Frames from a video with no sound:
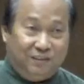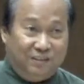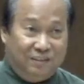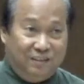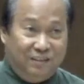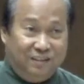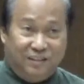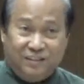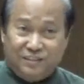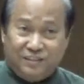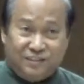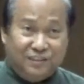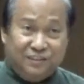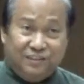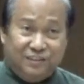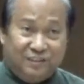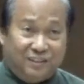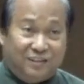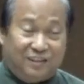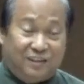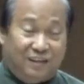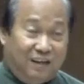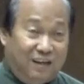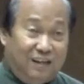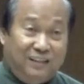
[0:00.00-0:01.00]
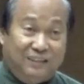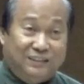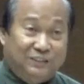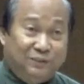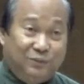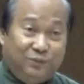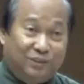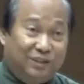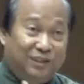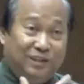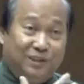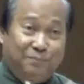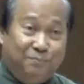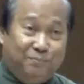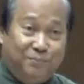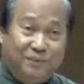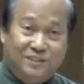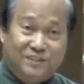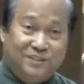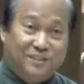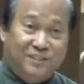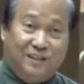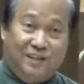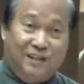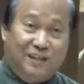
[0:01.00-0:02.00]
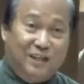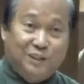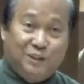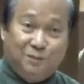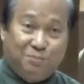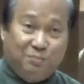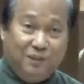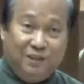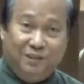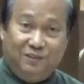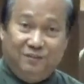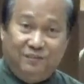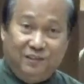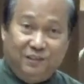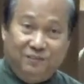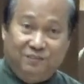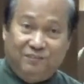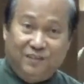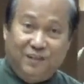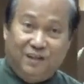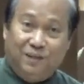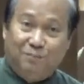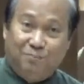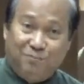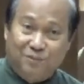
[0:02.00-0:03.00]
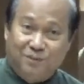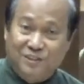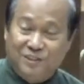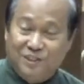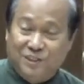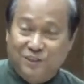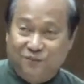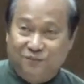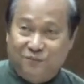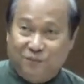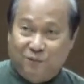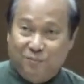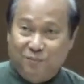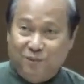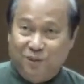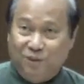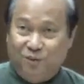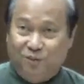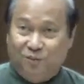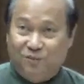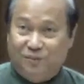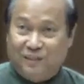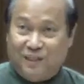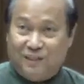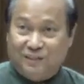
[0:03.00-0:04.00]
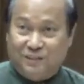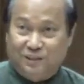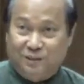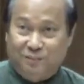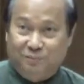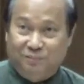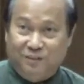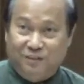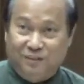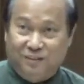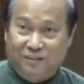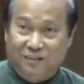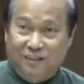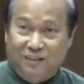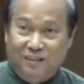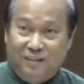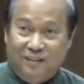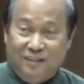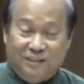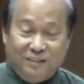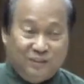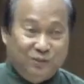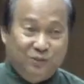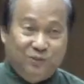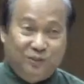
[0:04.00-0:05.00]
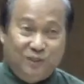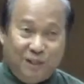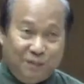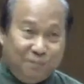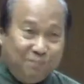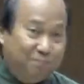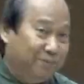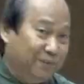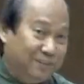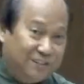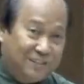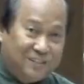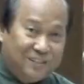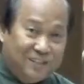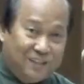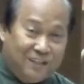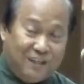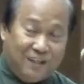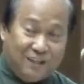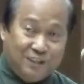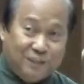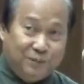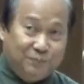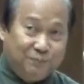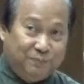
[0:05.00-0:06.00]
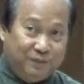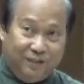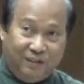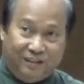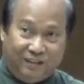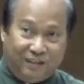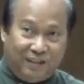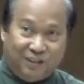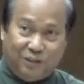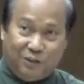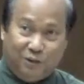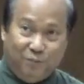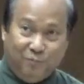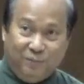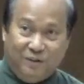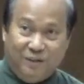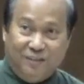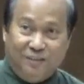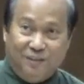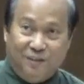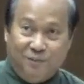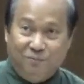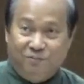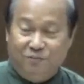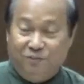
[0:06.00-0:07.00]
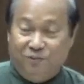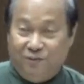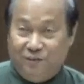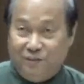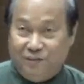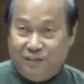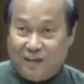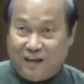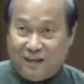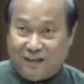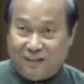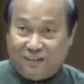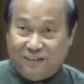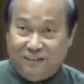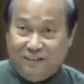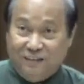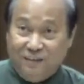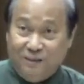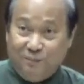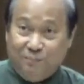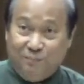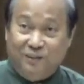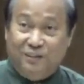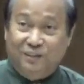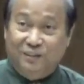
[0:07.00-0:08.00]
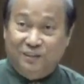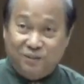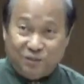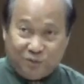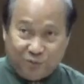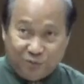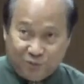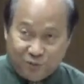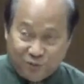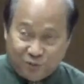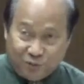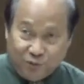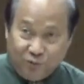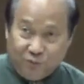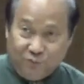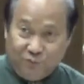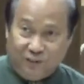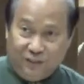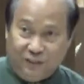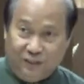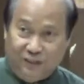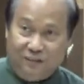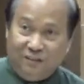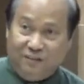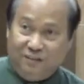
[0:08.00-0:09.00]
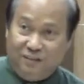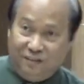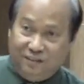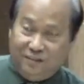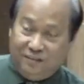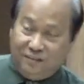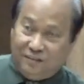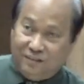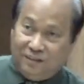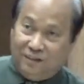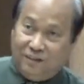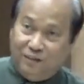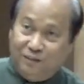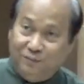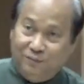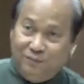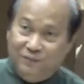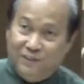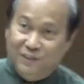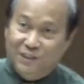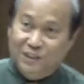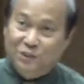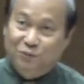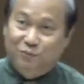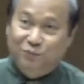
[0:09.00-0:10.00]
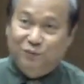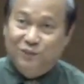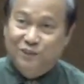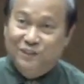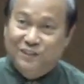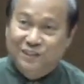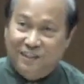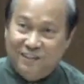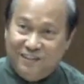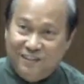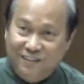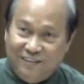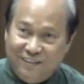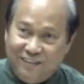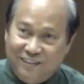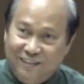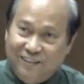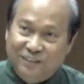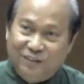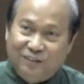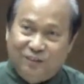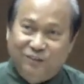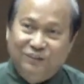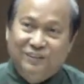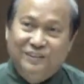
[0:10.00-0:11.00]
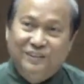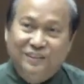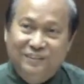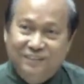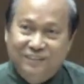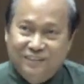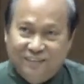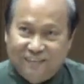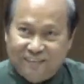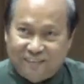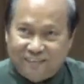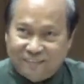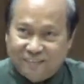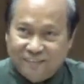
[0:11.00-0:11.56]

it is in their heart to really preach the gospel even if they are preaching from the Old Testament. So they preach the gospel and I commend them for that. But in so doing, they are virtuously inconsistent.